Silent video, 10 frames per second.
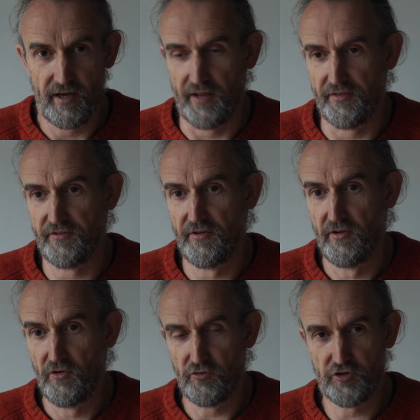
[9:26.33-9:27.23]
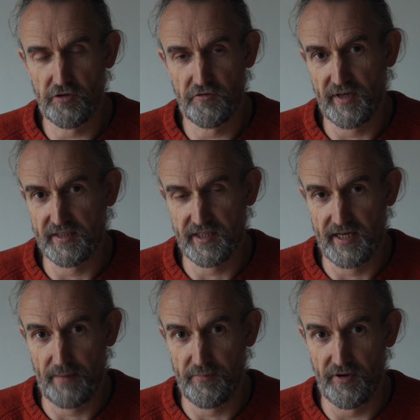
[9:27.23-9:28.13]
And 2 things can
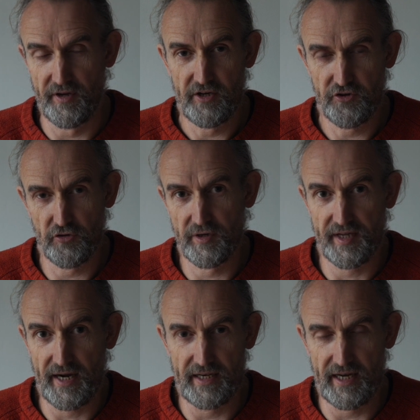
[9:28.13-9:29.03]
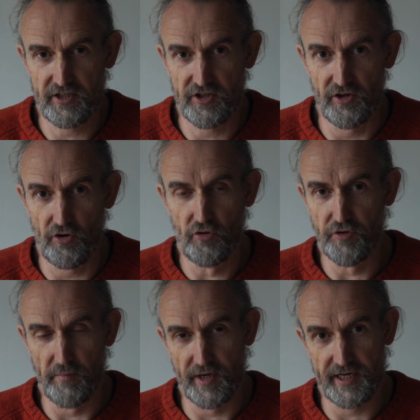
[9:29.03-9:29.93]
happen. During that election, all
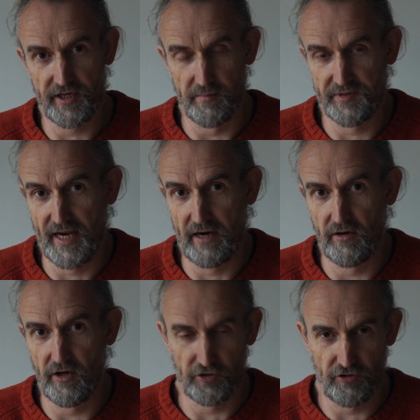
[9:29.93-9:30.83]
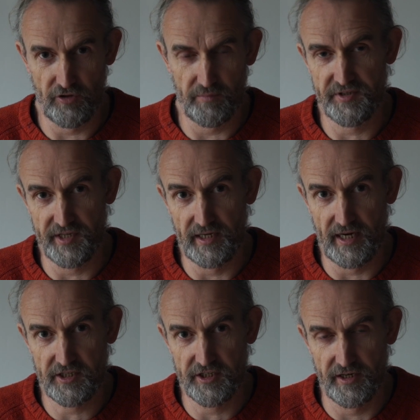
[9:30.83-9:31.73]
the money comes out and corrupts the
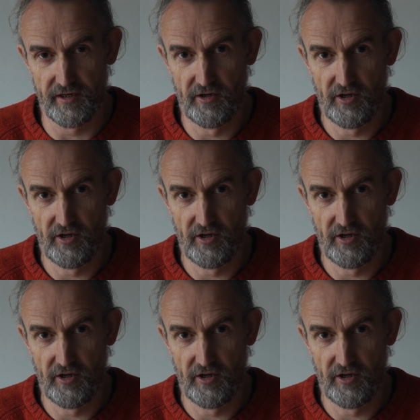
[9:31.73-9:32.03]
election.